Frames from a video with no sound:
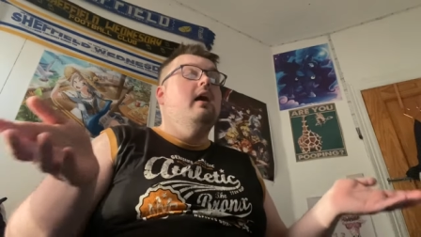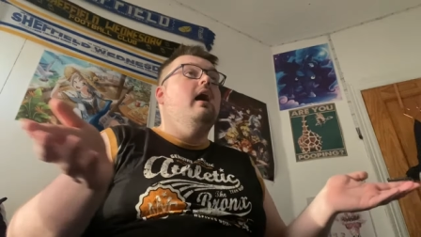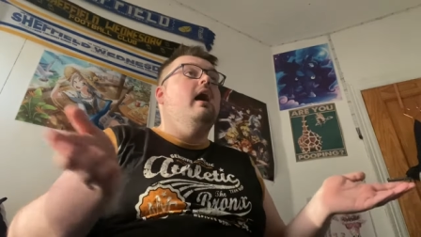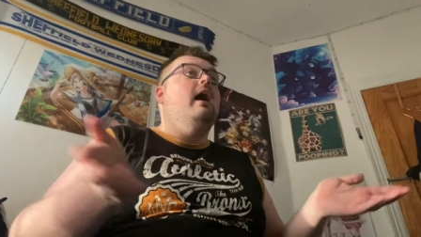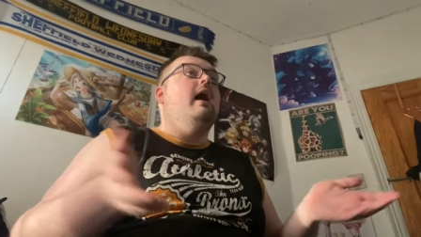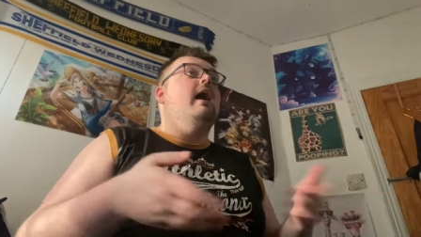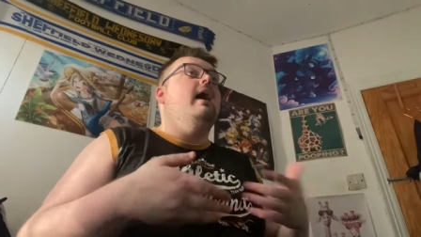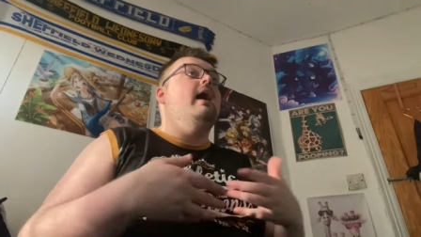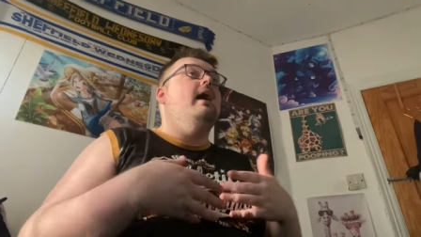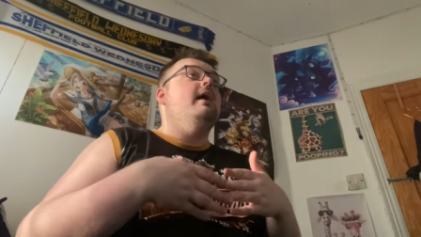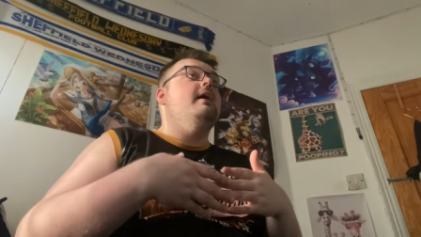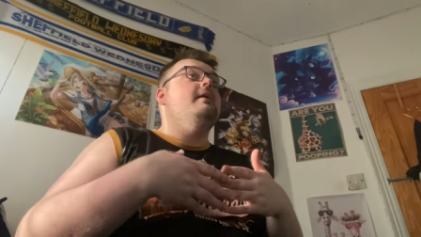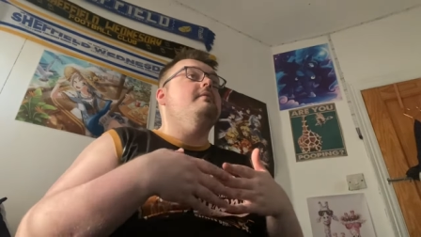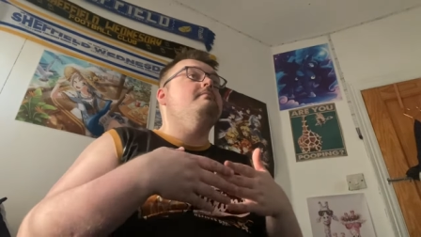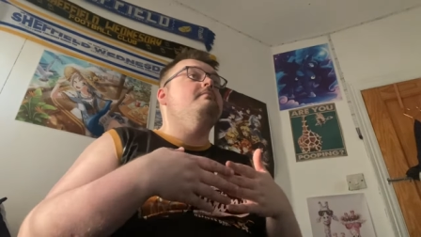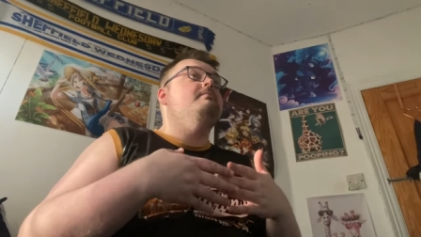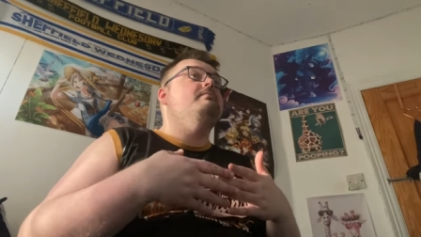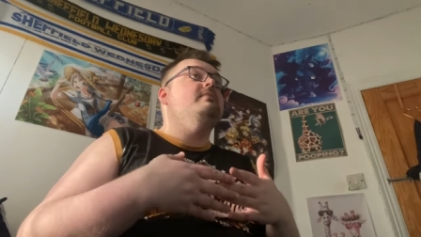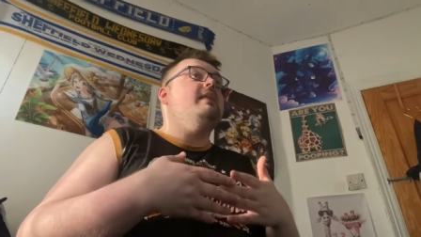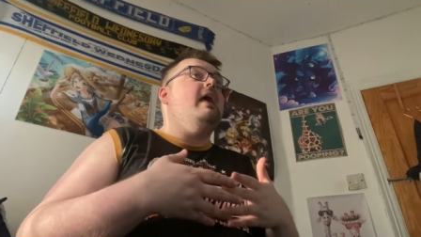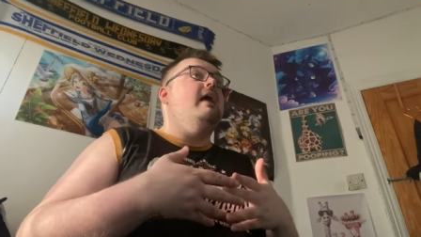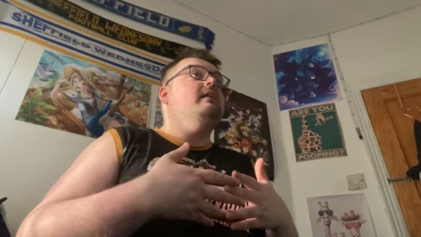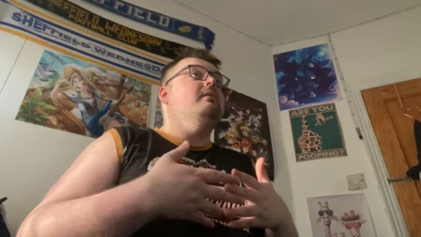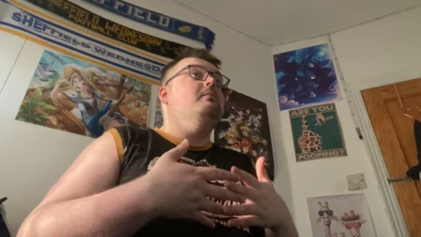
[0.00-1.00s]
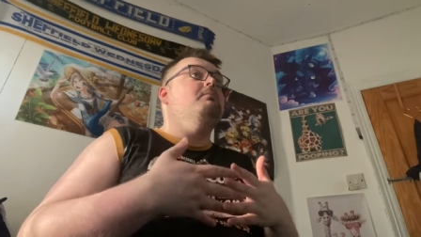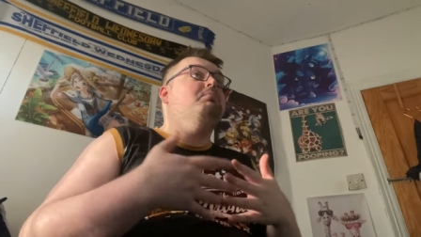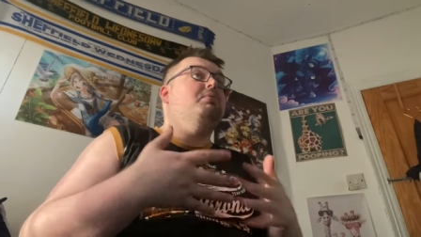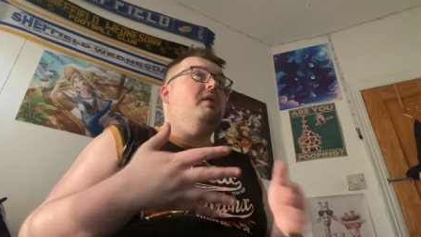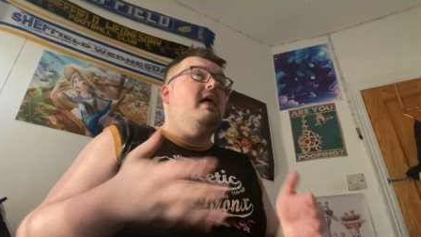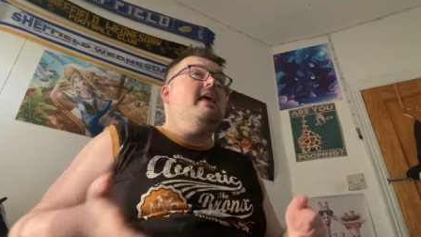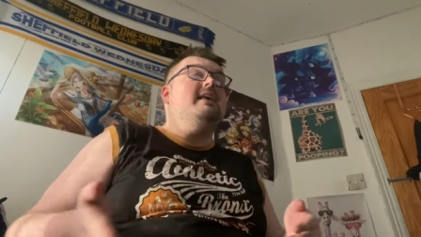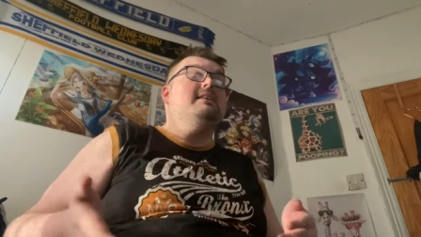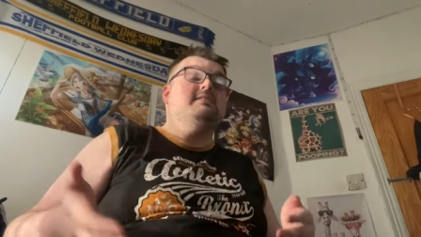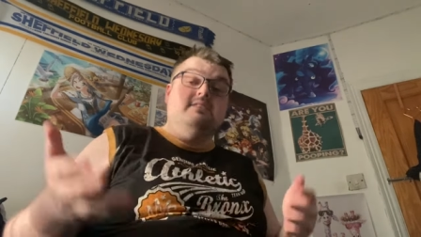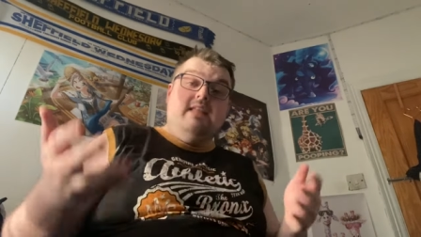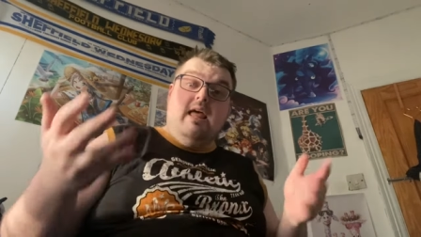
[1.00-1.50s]
um then
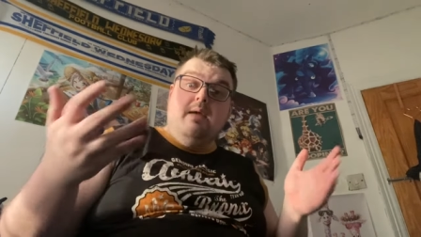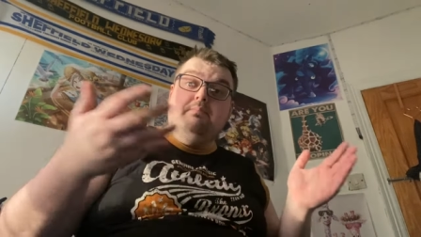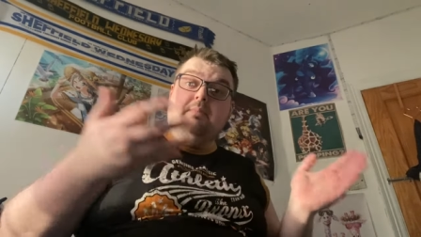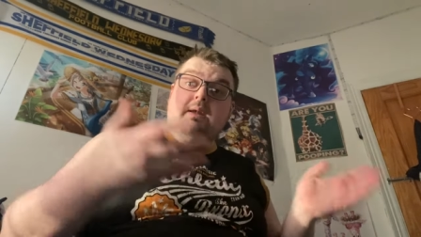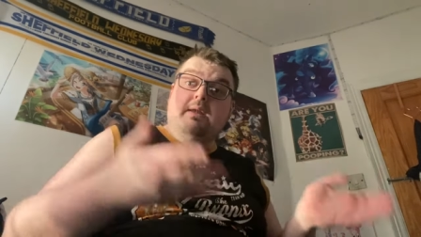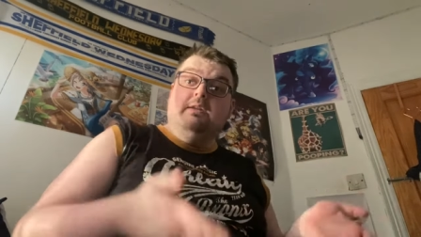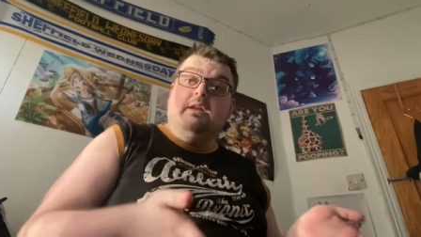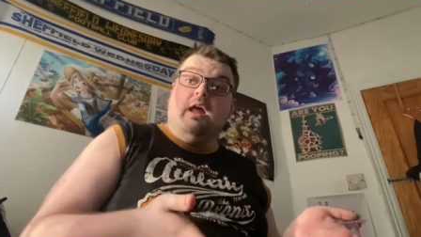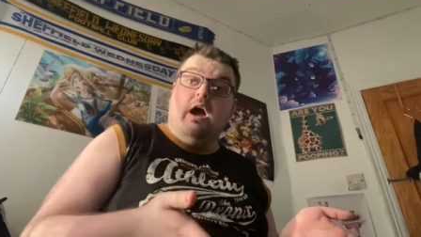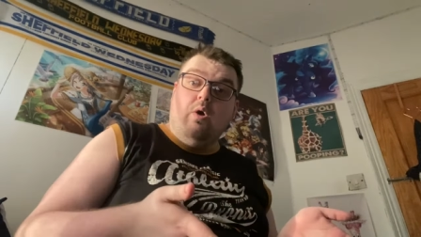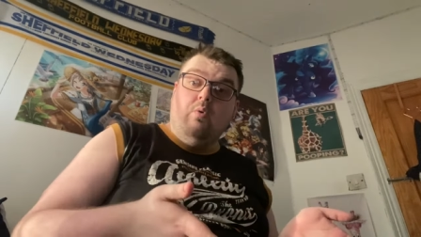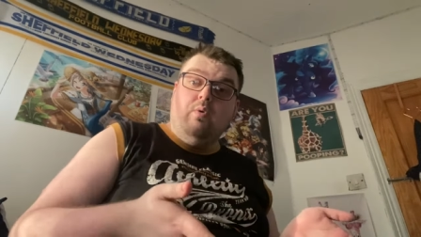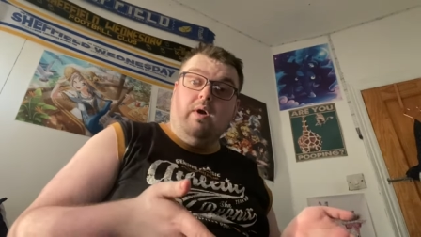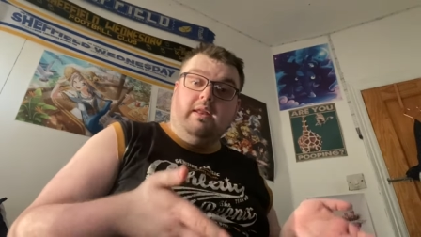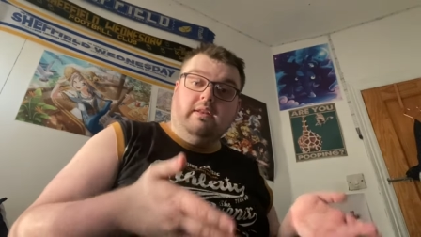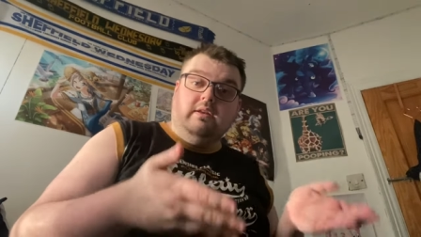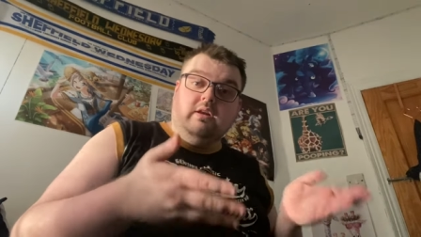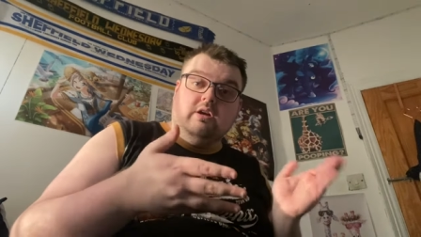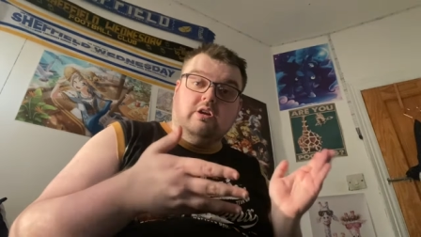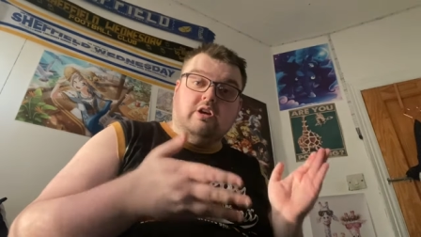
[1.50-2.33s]
please let me know in the